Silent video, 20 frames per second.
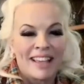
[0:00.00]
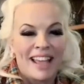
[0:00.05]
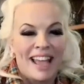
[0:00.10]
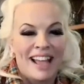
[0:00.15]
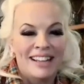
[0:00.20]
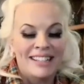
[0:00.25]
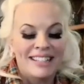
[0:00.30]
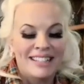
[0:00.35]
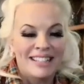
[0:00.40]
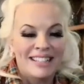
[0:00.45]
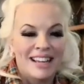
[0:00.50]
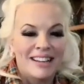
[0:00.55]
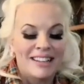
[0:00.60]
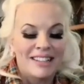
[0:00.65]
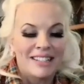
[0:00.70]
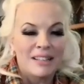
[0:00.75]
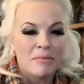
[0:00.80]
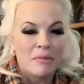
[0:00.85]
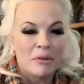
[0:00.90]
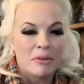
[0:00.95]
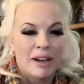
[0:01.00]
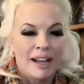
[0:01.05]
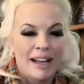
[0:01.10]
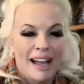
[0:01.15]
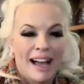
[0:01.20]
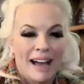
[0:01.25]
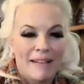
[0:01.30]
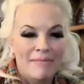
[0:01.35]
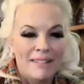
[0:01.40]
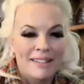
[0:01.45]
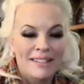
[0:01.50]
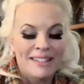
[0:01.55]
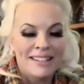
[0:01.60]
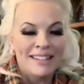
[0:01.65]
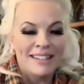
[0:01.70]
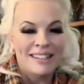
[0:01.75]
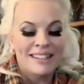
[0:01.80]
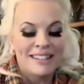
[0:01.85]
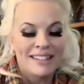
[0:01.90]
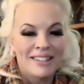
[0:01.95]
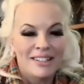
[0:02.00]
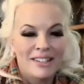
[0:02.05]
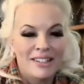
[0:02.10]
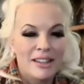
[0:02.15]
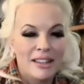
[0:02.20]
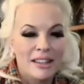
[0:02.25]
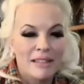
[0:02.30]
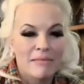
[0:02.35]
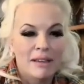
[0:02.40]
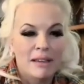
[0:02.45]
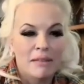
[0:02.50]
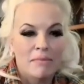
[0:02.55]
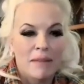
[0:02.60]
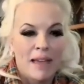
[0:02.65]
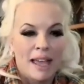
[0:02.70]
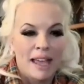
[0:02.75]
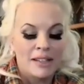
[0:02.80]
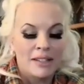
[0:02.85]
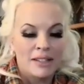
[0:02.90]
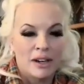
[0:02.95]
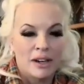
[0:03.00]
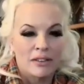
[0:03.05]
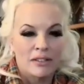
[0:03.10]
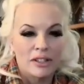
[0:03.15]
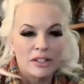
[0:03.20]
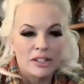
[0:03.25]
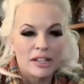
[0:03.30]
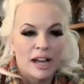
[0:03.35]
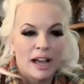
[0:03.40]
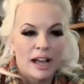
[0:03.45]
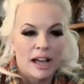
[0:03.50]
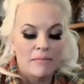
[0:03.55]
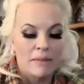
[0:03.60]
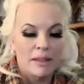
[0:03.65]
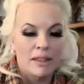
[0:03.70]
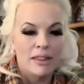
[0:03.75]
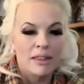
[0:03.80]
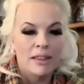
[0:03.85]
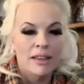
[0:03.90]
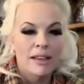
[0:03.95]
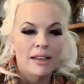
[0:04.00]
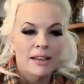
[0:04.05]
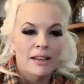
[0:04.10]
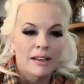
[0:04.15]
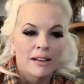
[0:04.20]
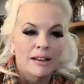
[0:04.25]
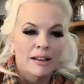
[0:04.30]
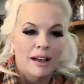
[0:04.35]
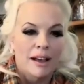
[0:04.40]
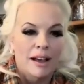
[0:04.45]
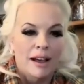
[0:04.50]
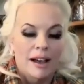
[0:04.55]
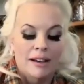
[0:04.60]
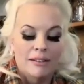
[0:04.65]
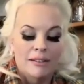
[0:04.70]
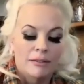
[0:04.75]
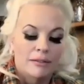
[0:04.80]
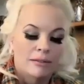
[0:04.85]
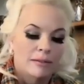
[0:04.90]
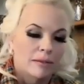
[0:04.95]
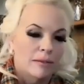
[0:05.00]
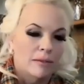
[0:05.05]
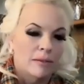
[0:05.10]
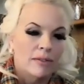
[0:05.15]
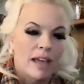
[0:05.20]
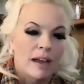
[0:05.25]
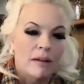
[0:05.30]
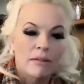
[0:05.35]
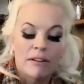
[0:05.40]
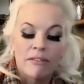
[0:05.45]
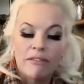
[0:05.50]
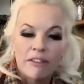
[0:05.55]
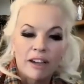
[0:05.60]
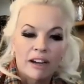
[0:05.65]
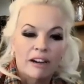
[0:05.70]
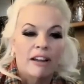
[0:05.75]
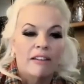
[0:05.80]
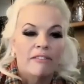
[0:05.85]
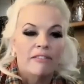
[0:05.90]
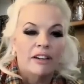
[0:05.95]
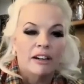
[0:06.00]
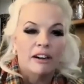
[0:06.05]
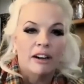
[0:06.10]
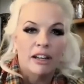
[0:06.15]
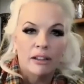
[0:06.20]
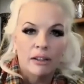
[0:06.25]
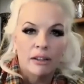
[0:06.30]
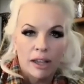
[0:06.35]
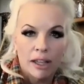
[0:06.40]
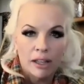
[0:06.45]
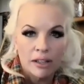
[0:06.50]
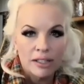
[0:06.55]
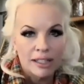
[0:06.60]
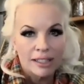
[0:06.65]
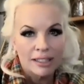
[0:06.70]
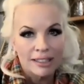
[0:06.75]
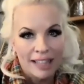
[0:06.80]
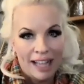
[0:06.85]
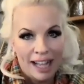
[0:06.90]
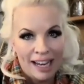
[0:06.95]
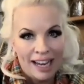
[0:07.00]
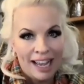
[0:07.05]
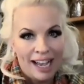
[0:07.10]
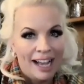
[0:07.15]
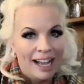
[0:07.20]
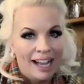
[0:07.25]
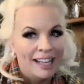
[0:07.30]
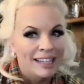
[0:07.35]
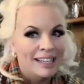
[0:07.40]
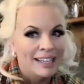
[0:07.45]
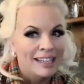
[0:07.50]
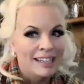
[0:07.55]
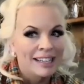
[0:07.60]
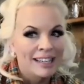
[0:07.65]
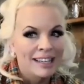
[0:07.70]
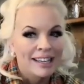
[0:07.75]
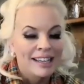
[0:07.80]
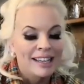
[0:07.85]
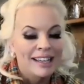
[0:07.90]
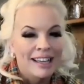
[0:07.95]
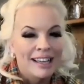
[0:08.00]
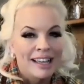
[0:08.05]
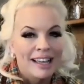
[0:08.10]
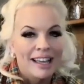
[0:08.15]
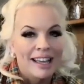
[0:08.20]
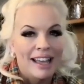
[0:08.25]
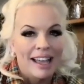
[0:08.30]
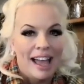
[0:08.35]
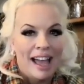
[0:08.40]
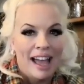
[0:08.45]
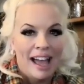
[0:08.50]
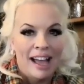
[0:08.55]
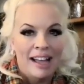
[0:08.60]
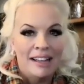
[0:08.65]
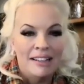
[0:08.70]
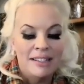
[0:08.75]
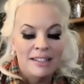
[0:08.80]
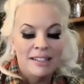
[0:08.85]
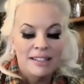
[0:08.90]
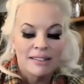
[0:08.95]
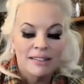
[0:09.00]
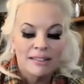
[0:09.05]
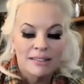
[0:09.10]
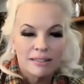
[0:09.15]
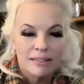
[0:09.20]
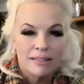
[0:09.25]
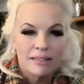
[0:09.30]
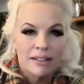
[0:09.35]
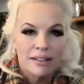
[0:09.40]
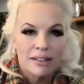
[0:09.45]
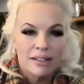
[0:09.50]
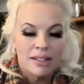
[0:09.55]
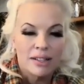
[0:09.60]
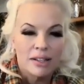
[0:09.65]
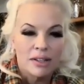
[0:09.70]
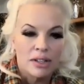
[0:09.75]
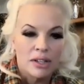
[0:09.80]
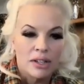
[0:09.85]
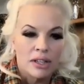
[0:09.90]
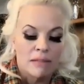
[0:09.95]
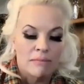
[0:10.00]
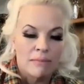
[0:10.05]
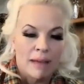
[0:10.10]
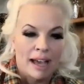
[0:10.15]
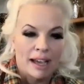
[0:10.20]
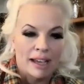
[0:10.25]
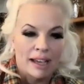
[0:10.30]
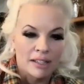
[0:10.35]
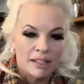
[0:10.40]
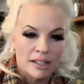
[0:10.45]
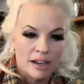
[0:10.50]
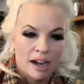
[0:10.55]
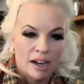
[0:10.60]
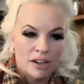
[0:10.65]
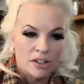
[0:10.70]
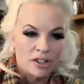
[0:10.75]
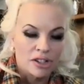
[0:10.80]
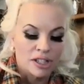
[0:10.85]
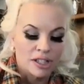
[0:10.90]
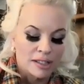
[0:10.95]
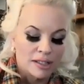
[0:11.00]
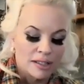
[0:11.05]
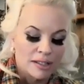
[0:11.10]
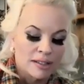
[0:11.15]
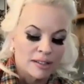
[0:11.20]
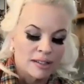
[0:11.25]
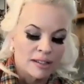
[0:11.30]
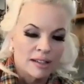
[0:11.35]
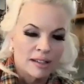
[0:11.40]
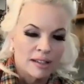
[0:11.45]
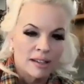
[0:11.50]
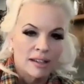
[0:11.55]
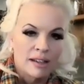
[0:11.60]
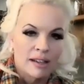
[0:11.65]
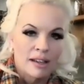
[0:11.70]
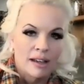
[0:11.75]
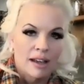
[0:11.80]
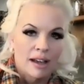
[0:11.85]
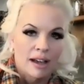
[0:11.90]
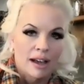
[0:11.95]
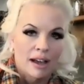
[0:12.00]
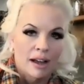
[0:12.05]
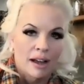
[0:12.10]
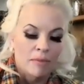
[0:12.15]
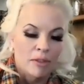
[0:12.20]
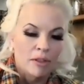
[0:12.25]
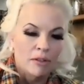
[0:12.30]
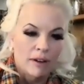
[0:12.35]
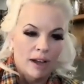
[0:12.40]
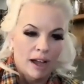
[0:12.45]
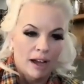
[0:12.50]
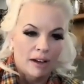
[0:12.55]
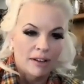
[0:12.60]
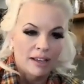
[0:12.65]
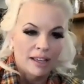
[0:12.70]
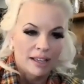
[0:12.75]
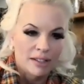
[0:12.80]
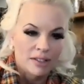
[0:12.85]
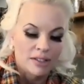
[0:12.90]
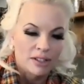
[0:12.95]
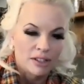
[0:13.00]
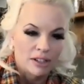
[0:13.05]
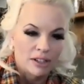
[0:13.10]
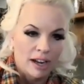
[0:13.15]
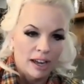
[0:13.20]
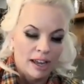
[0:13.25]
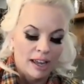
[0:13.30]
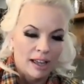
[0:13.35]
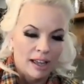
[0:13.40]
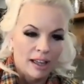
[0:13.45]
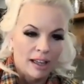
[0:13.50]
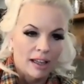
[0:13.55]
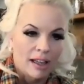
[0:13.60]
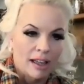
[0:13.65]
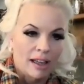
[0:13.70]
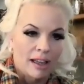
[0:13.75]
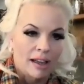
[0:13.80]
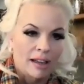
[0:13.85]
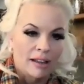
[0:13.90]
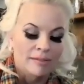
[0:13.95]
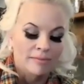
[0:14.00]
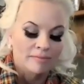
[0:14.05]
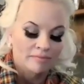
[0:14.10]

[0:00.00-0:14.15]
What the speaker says: and some of what happened to the MacBains over time. But uh, they were very, very loyal to Clan Hatton and also to the Macintoshes throughout history, and